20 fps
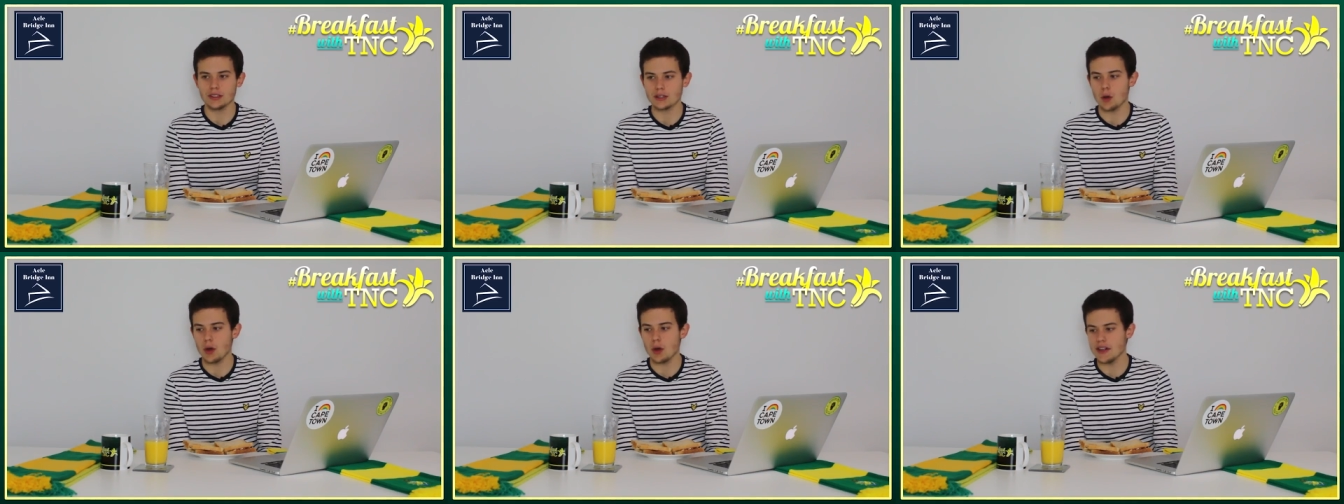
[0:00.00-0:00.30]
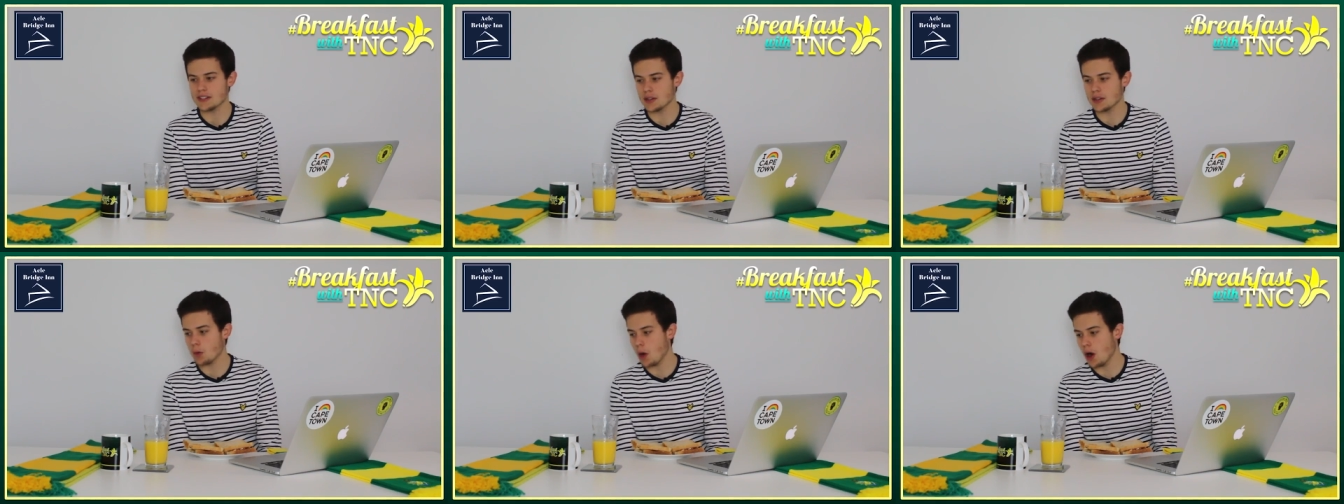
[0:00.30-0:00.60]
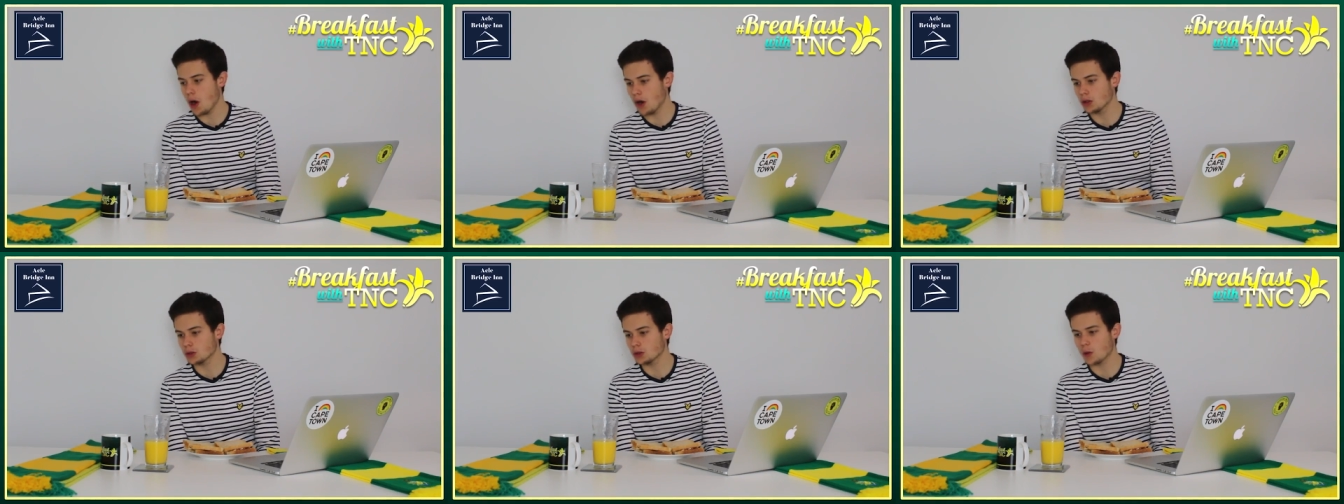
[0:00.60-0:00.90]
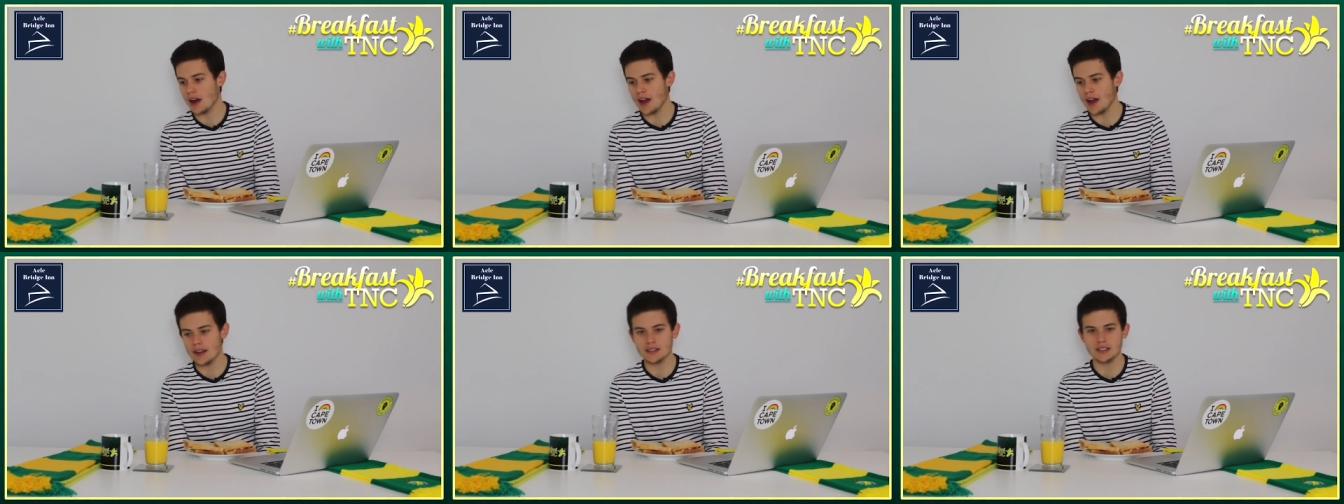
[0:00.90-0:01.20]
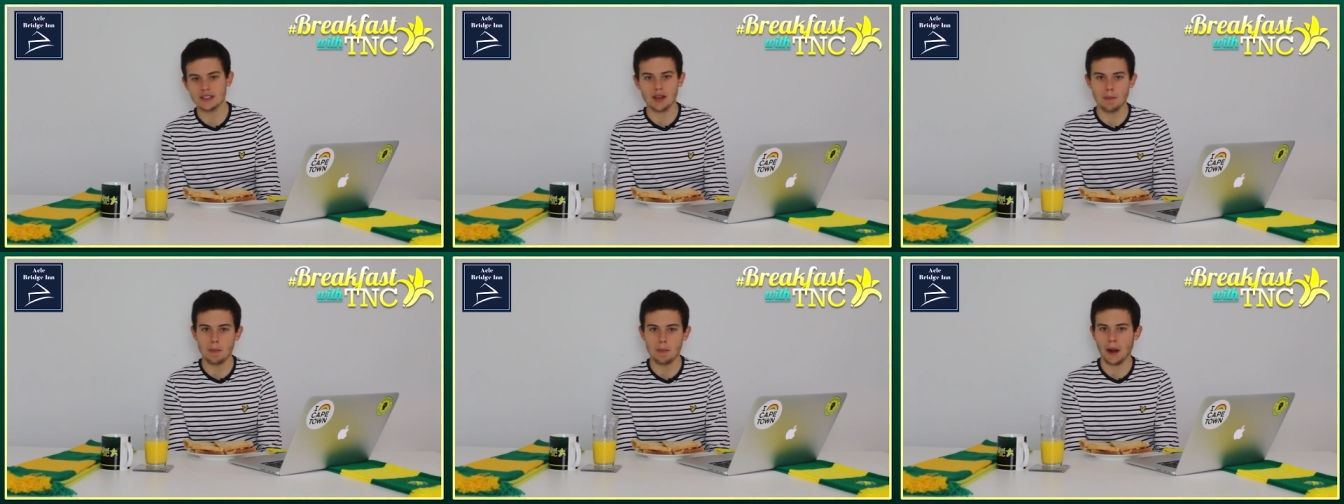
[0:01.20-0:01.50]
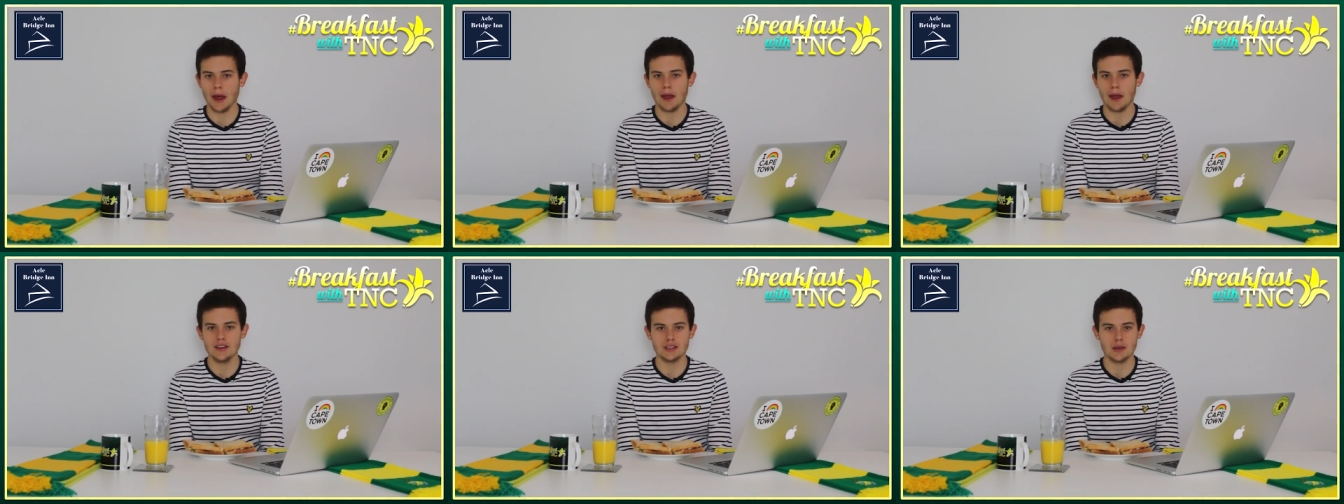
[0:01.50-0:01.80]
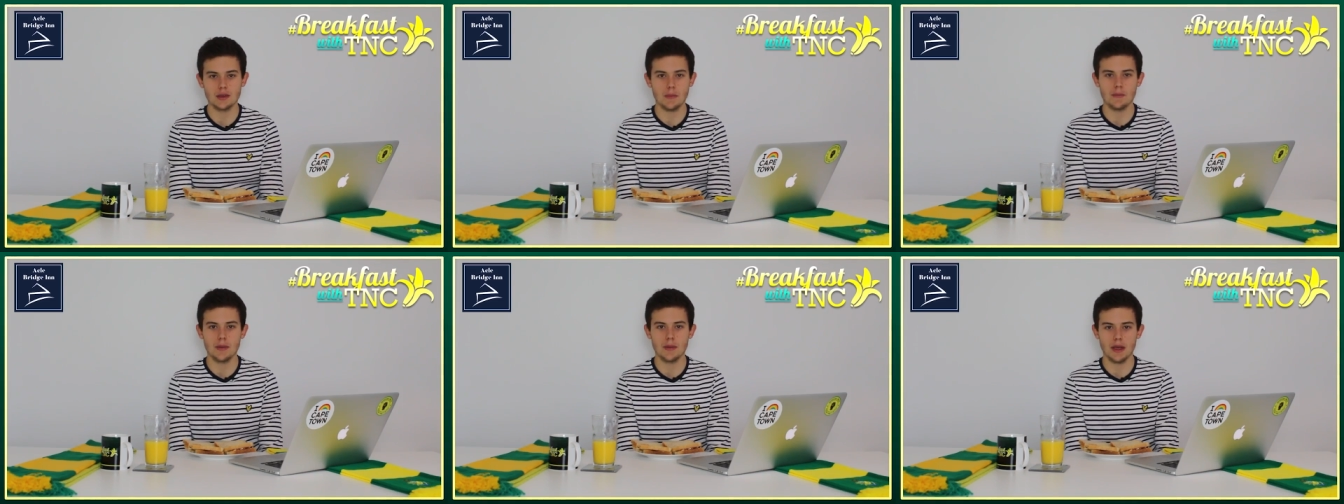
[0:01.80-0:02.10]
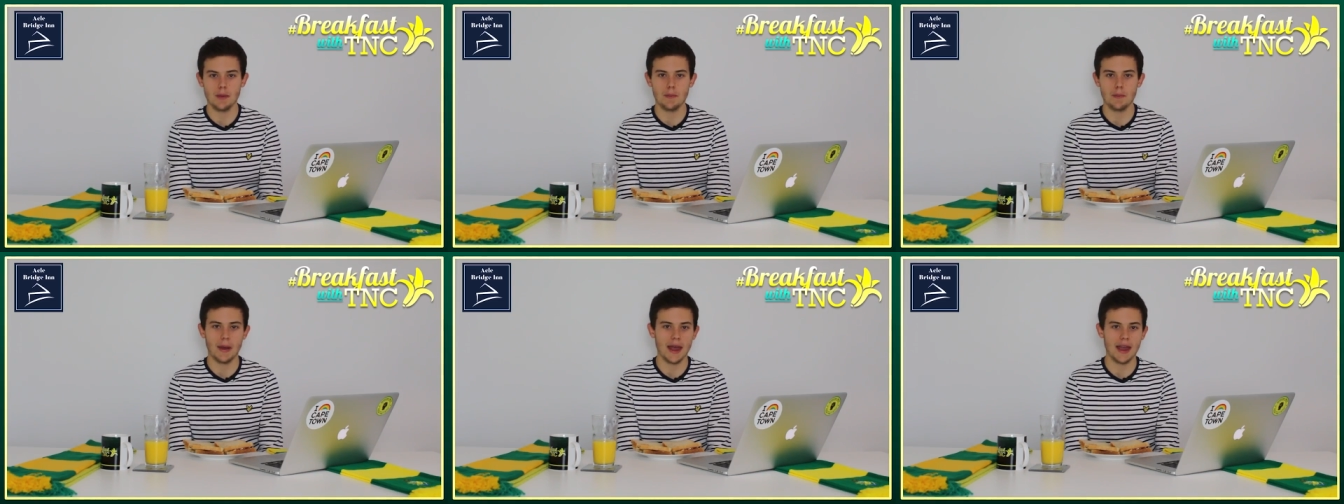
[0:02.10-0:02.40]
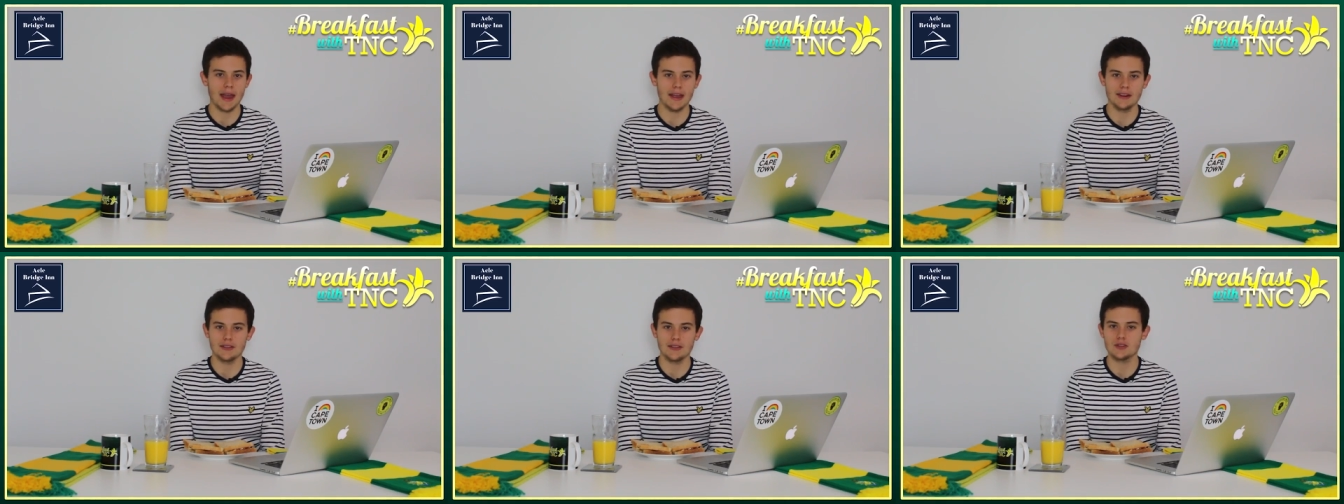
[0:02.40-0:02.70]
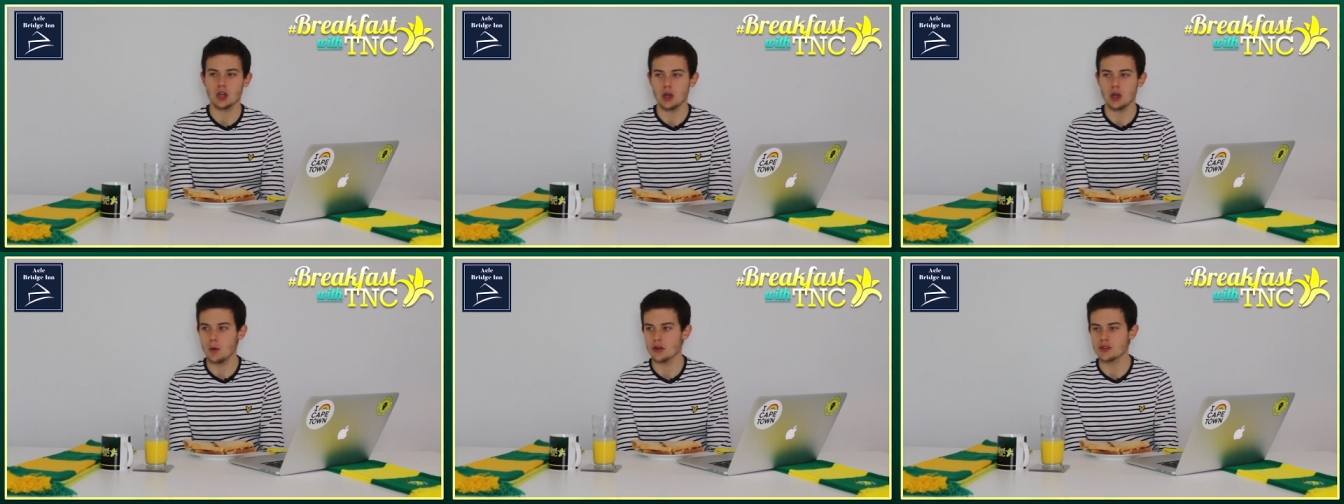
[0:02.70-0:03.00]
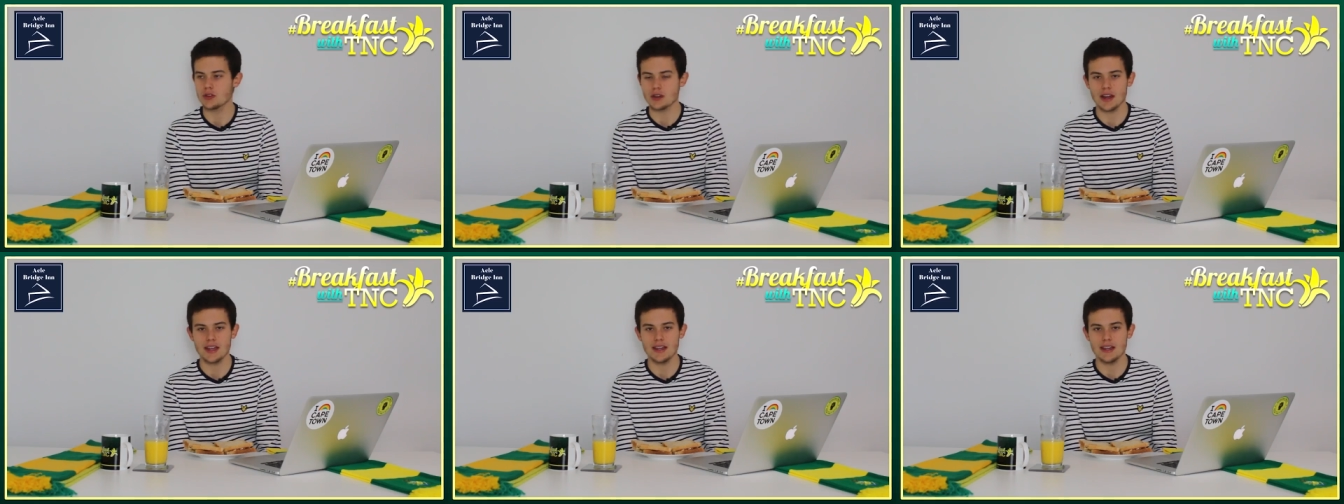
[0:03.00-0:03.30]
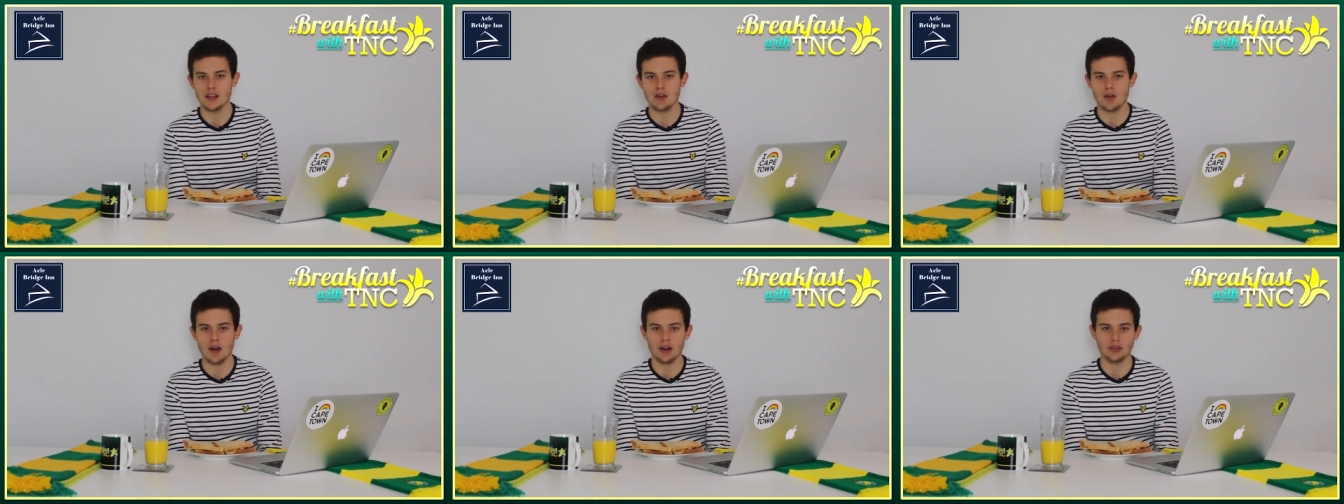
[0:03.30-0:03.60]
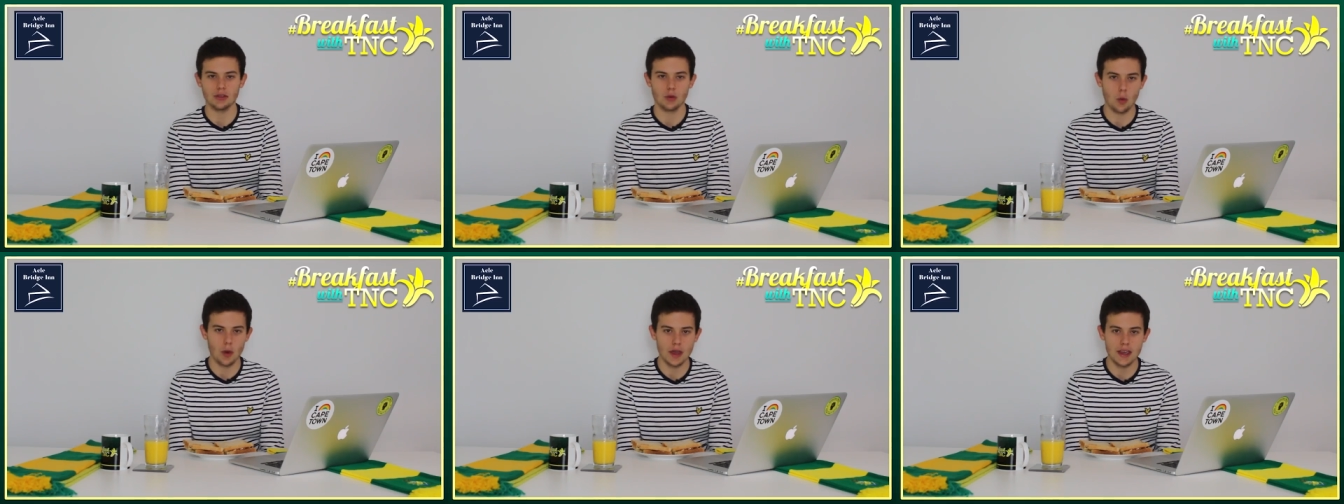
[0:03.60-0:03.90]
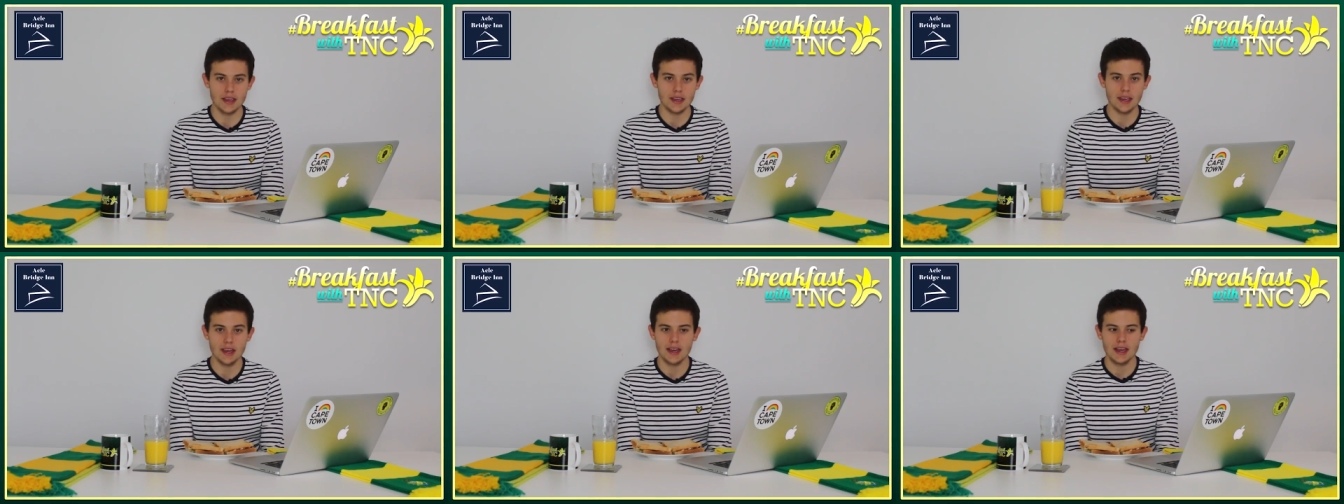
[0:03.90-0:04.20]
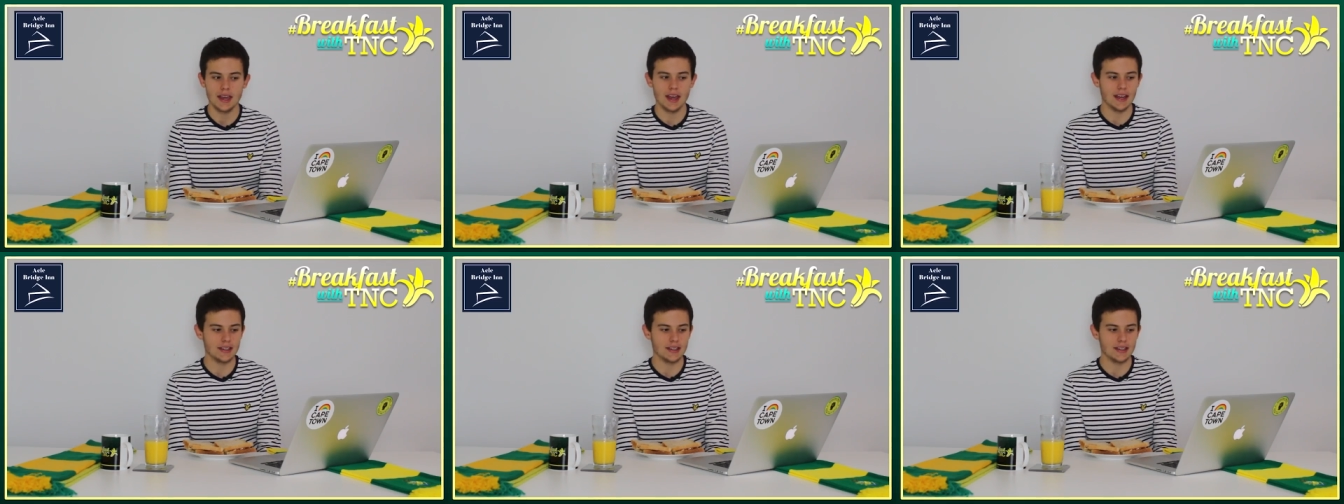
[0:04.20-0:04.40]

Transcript: It's a world where some players are being paid 280 grand a week.